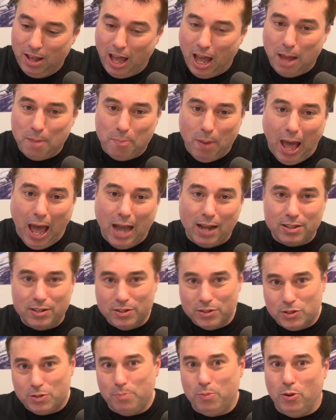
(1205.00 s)
I backed
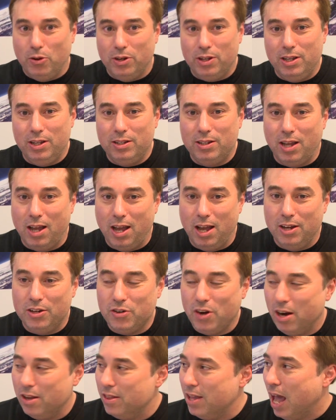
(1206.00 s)
and supported
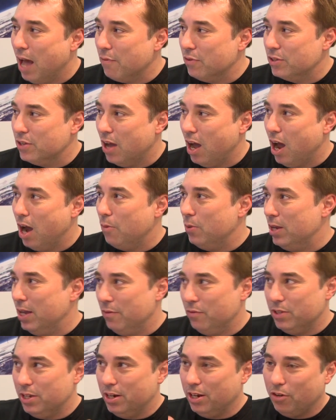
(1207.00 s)
Shred of the Avatar. We
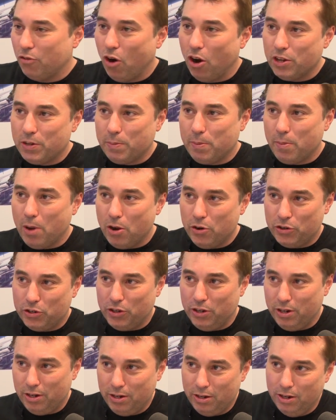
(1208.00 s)
even did a cross
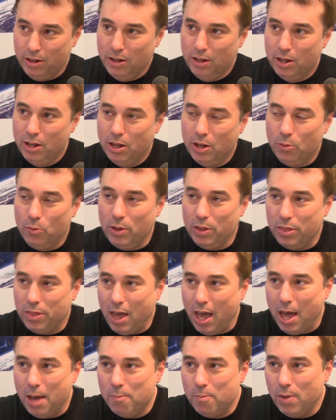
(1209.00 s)
promotion with
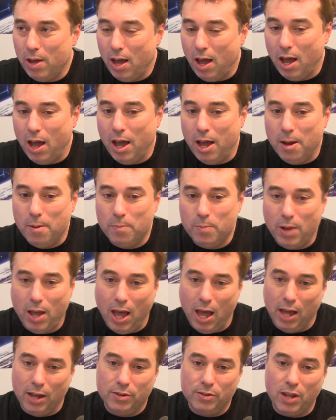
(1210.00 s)
them,
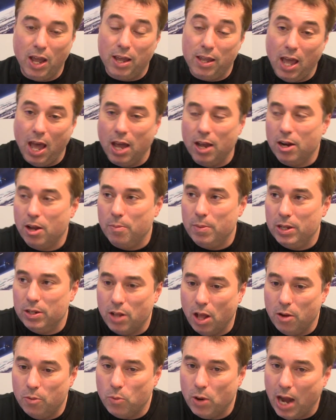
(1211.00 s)
and I mean,
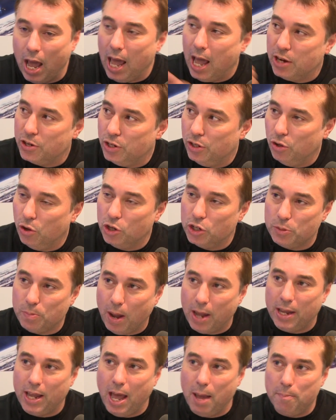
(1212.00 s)
when I actually launched
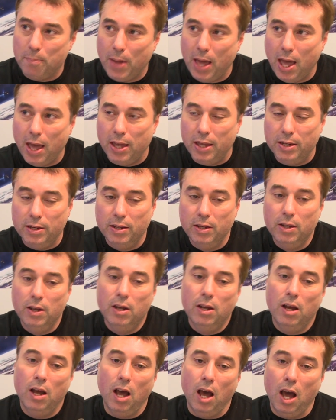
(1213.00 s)
my campaign,
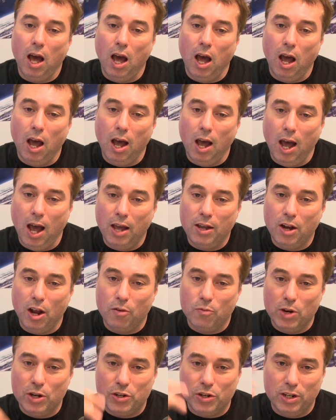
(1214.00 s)

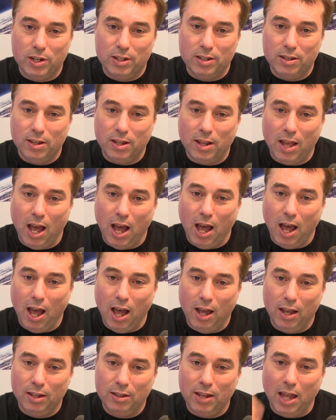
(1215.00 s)
Richard
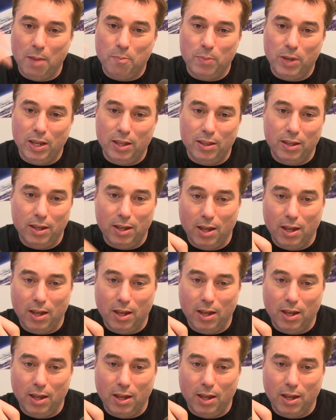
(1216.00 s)
lent me